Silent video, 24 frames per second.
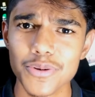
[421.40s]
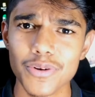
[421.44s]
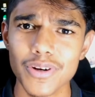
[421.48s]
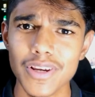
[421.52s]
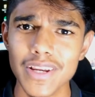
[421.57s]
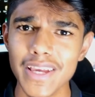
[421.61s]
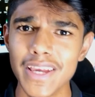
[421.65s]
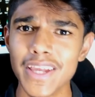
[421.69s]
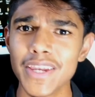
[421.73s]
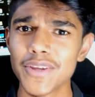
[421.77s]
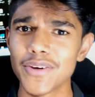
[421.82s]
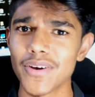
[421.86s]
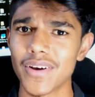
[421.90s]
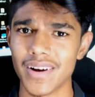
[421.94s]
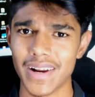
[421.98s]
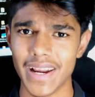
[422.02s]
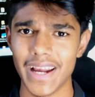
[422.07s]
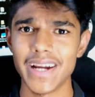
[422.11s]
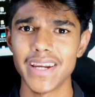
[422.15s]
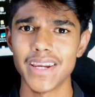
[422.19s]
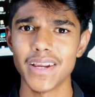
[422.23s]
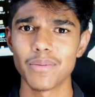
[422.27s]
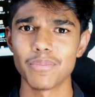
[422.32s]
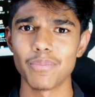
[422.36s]
clean your
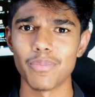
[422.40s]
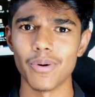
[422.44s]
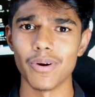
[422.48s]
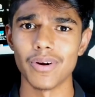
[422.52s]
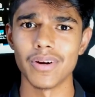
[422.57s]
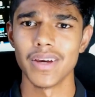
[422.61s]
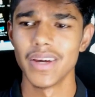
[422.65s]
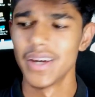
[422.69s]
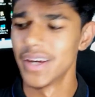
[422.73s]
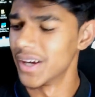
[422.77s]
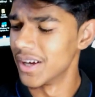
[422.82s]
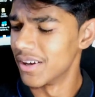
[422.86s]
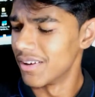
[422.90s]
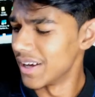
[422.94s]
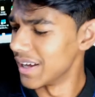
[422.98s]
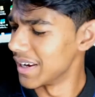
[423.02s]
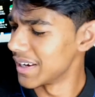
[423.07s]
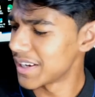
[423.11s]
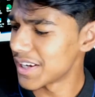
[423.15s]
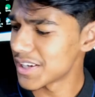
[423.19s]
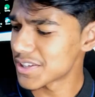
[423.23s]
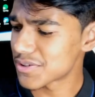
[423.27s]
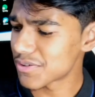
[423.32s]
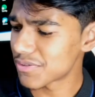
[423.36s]
lightning port. In
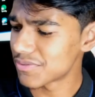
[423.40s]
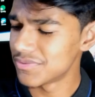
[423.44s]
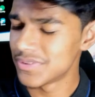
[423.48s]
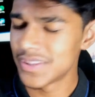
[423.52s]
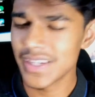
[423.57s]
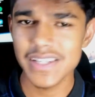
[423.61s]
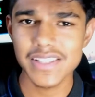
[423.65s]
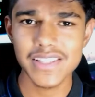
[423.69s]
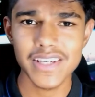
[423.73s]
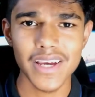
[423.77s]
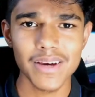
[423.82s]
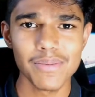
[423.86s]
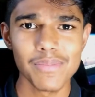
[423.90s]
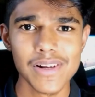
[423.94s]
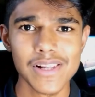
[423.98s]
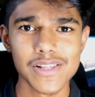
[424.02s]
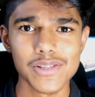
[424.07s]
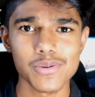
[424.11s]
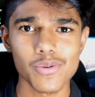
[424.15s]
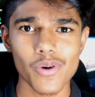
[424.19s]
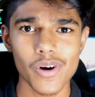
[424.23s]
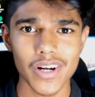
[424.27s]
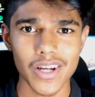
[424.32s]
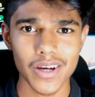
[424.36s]
case of these
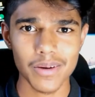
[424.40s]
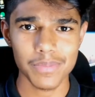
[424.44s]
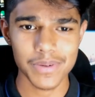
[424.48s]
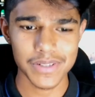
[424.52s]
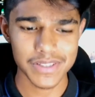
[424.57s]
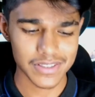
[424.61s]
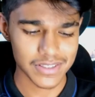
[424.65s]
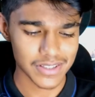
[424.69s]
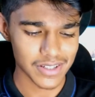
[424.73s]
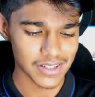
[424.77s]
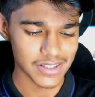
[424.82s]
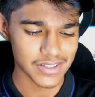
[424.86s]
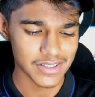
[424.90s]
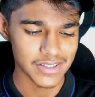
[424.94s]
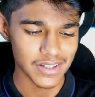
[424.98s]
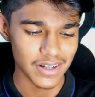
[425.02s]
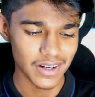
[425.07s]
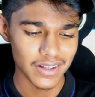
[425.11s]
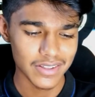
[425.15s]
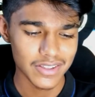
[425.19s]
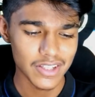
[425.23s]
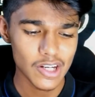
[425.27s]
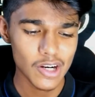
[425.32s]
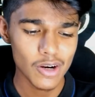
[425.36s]
cables, what happens is
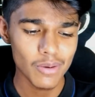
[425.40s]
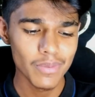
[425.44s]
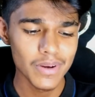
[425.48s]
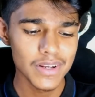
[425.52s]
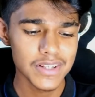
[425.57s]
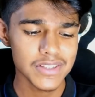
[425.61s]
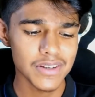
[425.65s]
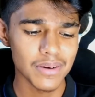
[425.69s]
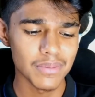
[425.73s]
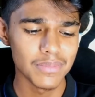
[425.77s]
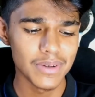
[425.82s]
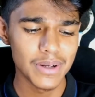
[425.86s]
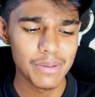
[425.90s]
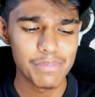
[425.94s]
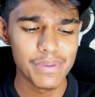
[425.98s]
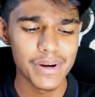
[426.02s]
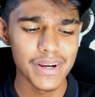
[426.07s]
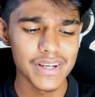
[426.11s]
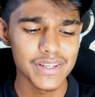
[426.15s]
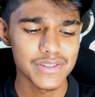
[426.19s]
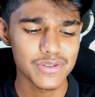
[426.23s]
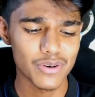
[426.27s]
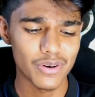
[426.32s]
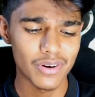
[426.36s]
there will be some
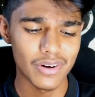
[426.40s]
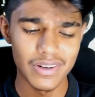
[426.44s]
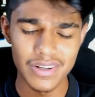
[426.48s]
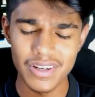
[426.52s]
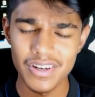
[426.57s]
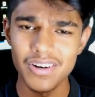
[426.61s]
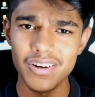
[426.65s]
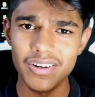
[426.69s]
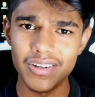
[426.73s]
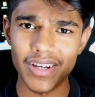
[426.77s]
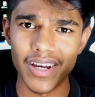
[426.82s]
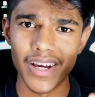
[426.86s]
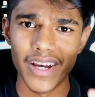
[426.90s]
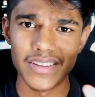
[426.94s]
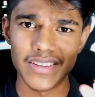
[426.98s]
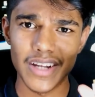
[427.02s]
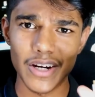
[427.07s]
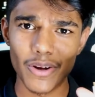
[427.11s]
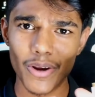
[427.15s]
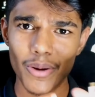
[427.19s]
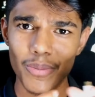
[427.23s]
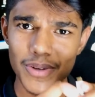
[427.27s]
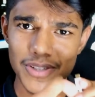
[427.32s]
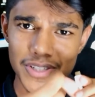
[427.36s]
debris or dirt that
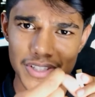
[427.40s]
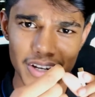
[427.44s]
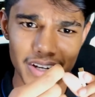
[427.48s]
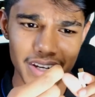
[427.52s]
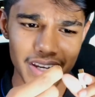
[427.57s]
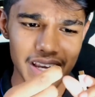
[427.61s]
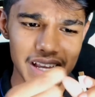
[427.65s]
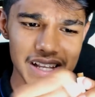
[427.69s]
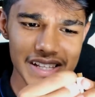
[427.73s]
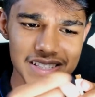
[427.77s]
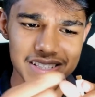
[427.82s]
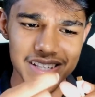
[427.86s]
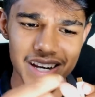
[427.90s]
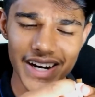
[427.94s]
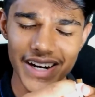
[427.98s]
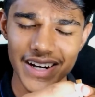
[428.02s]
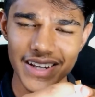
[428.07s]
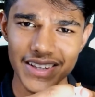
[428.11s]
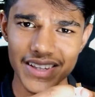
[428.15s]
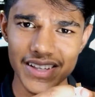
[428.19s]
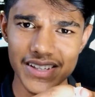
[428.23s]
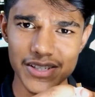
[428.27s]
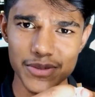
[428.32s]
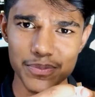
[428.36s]
will be stuck
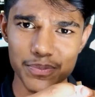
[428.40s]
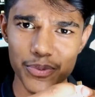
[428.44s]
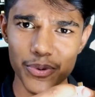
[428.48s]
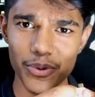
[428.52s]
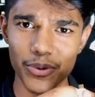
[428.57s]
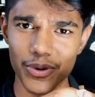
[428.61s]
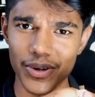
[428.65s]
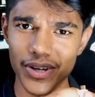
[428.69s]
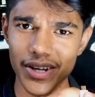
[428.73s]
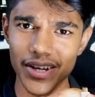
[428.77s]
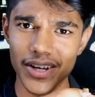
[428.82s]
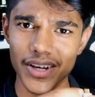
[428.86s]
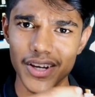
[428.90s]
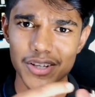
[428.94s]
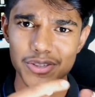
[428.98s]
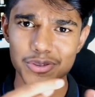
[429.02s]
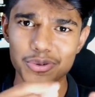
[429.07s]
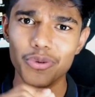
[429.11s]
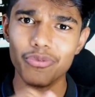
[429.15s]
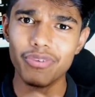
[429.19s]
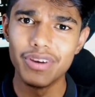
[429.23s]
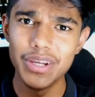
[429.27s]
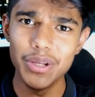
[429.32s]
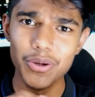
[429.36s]
inside this port. So
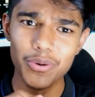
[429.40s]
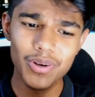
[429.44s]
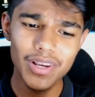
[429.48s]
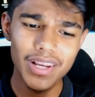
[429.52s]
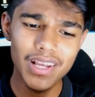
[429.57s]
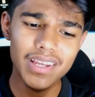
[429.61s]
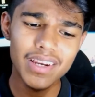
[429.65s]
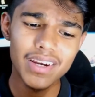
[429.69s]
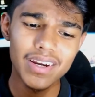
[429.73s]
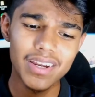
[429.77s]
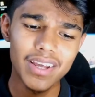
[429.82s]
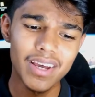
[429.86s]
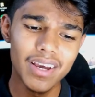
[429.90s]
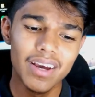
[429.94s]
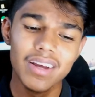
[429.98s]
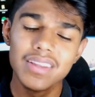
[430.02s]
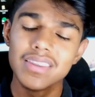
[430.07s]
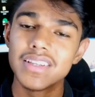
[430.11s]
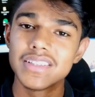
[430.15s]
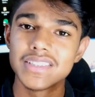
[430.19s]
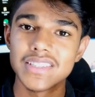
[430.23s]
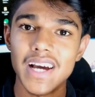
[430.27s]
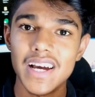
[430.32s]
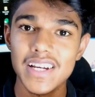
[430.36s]
when you clean it,
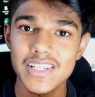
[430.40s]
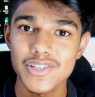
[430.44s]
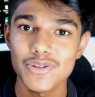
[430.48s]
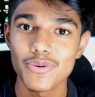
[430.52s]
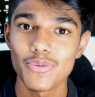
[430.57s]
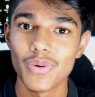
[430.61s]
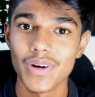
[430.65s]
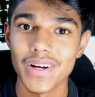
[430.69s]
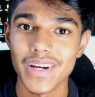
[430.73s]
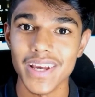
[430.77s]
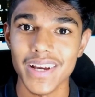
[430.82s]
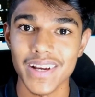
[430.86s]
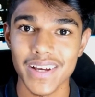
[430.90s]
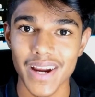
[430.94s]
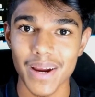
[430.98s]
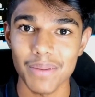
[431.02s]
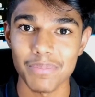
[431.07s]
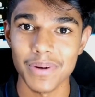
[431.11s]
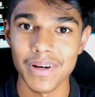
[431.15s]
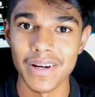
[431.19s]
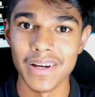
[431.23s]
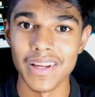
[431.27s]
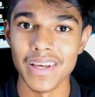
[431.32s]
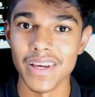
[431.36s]
the charging will take
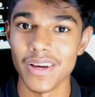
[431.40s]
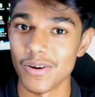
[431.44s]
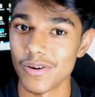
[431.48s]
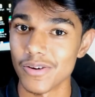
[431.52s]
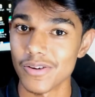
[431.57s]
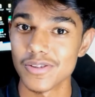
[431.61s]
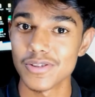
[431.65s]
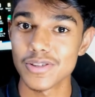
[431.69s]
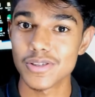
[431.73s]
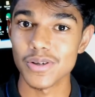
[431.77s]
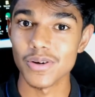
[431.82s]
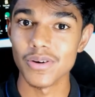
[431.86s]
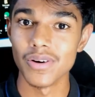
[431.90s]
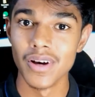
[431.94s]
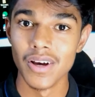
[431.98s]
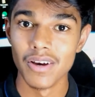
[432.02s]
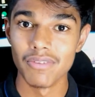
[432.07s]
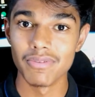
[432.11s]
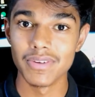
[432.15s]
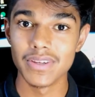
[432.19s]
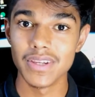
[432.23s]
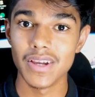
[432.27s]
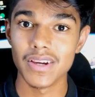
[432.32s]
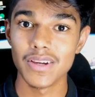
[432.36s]
rapidly, or also
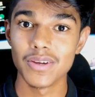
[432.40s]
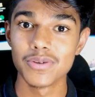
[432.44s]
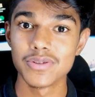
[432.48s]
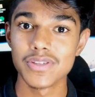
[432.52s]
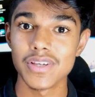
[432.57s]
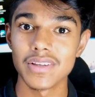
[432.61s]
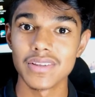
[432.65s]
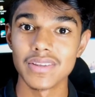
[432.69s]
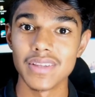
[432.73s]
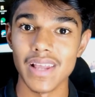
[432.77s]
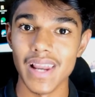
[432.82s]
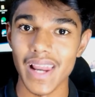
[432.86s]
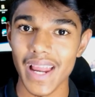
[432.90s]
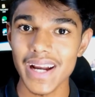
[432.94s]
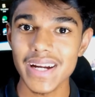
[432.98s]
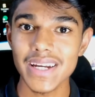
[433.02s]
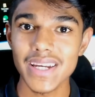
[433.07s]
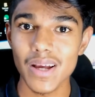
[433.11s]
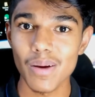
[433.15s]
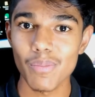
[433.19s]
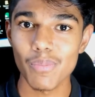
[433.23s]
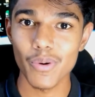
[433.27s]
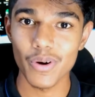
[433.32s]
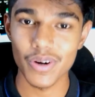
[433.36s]
when you're using the
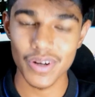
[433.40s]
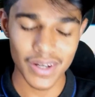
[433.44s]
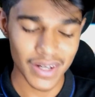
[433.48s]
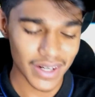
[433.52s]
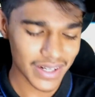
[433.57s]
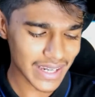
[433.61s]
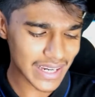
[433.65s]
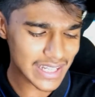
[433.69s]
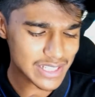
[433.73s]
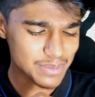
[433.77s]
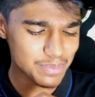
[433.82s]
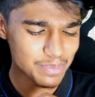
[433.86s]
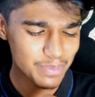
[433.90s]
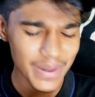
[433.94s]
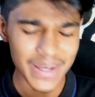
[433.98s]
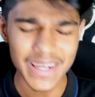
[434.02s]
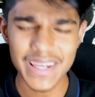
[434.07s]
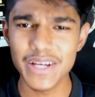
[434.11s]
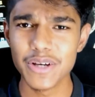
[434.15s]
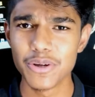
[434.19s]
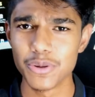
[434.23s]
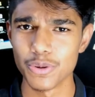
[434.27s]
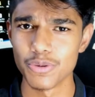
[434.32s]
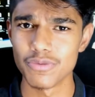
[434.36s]
lightning port, it has many
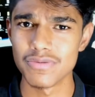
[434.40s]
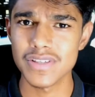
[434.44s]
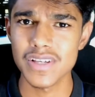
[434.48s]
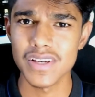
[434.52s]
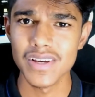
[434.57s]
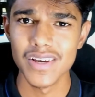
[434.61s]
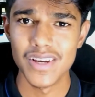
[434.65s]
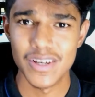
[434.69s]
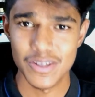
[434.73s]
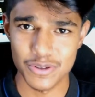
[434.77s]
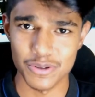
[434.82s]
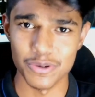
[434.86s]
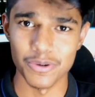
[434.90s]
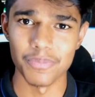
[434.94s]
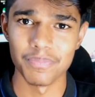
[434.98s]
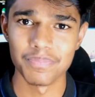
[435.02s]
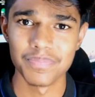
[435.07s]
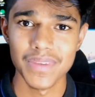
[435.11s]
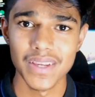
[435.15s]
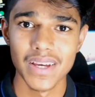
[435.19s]
grooves. So